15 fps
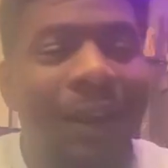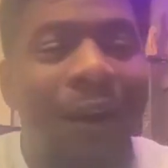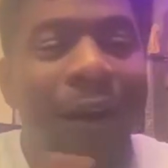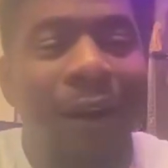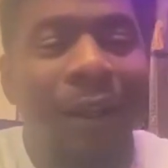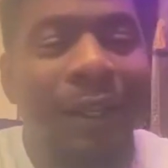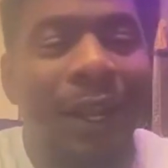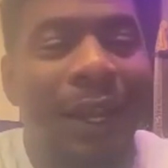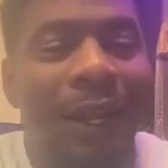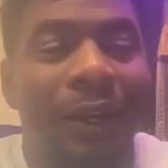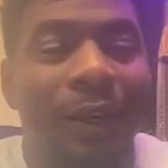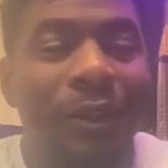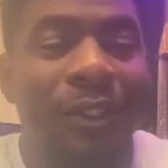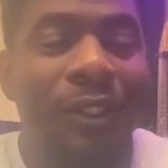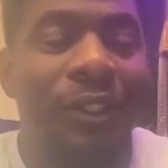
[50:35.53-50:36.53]
all of that
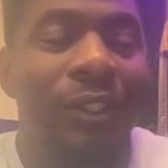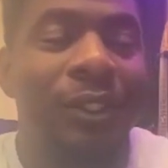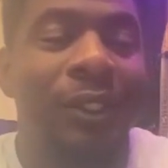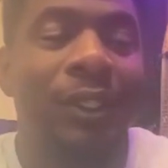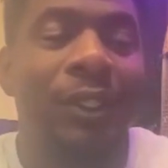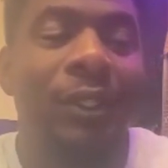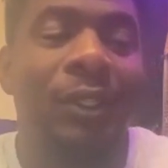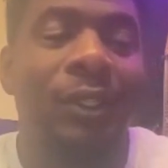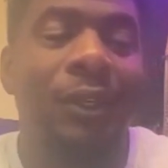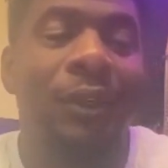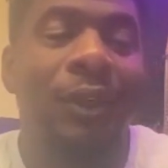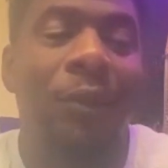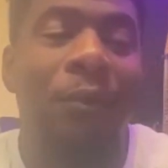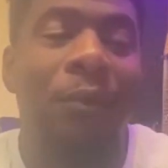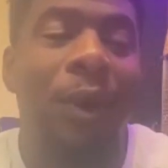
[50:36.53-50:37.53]
goes into,
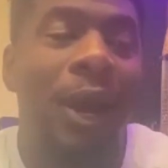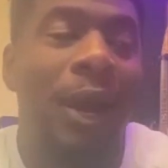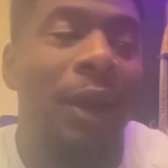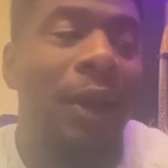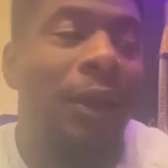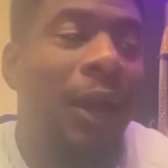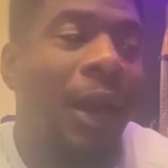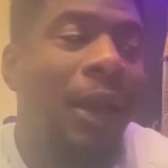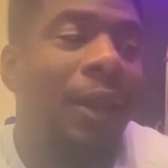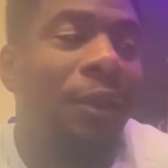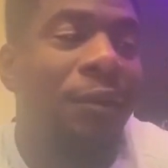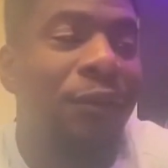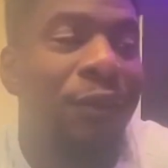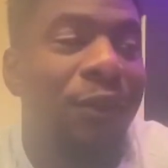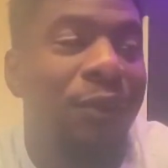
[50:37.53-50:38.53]
why I
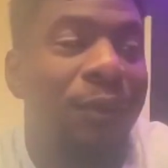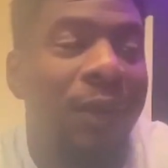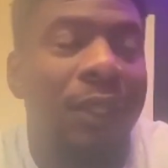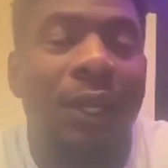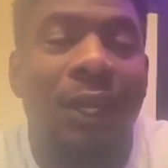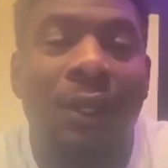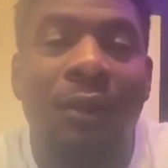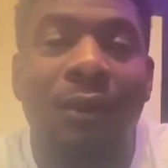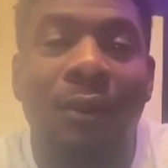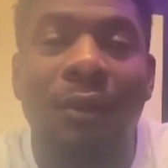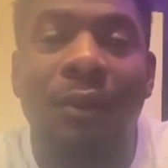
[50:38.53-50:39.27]
interview the way that I do.